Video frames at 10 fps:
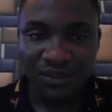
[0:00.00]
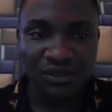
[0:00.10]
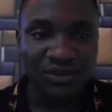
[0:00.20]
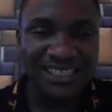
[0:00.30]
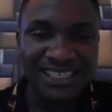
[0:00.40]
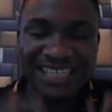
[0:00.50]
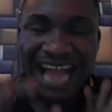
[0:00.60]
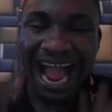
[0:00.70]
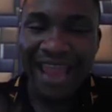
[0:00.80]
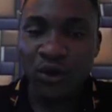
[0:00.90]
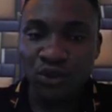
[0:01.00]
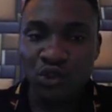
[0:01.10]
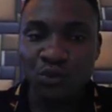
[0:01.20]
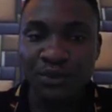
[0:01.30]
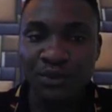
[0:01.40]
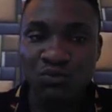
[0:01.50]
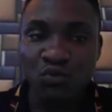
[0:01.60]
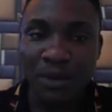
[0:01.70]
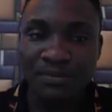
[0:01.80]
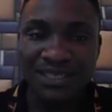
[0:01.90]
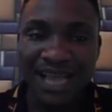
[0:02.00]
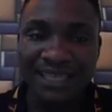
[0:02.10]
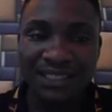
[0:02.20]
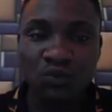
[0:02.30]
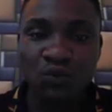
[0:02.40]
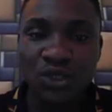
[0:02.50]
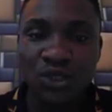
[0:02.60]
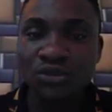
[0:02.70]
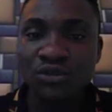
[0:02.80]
So this is high authority website which